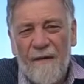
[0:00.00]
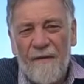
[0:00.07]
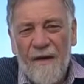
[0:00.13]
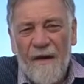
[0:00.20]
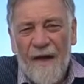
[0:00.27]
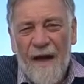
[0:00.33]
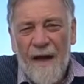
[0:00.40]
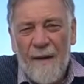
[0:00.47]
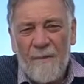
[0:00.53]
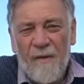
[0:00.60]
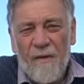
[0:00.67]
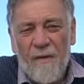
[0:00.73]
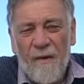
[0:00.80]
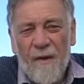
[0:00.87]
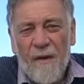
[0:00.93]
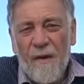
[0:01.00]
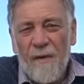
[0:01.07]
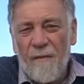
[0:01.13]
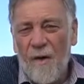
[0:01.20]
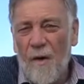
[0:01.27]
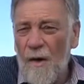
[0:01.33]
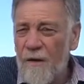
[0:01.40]
and the gaps,
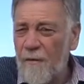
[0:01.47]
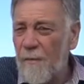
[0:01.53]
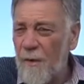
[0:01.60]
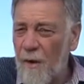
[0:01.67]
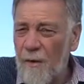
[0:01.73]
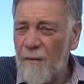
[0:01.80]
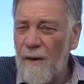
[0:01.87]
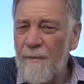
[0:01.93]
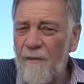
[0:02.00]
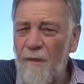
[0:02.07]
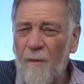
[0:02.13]
the kind of programs